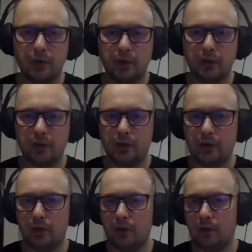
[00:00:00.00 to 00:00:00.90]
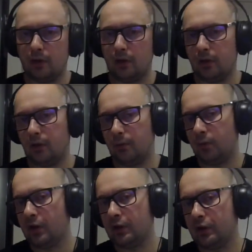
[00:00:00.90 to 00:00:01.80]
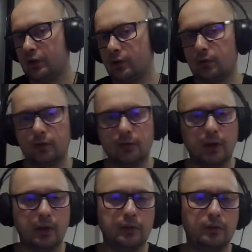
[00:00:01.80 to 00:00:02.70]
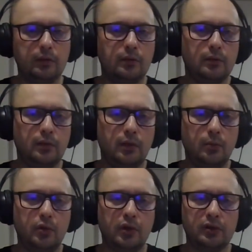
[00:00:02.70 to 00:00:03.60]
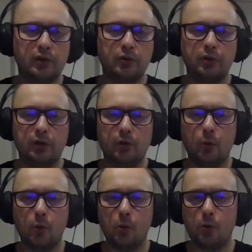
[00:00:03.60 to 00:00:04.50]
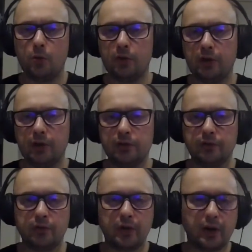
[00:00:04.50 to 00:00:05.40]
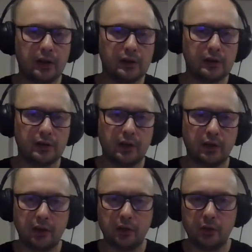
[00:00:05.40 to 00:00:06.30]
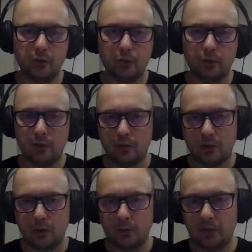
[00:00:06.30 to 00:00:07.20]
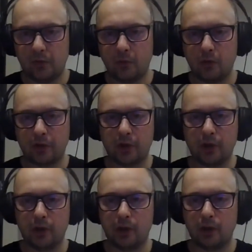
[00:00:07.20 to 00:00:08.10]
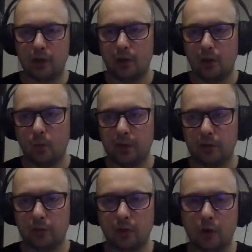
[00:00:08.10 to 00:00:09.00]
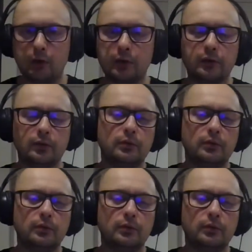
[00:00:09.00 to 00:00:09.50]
He uh, punished and prosecuted all his friends that he knew before he went to Holland.